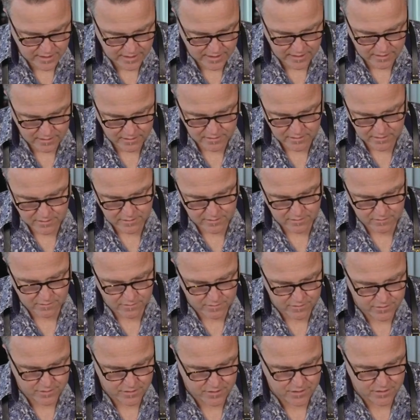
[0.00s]
that look
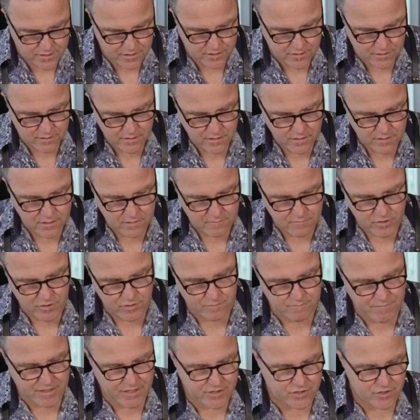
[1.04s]
gorgeous?
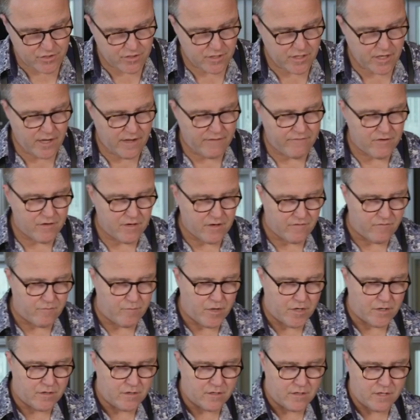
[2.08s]
Make sure you have enough
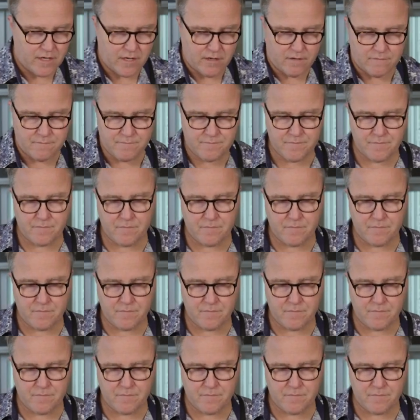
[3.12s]
butter down.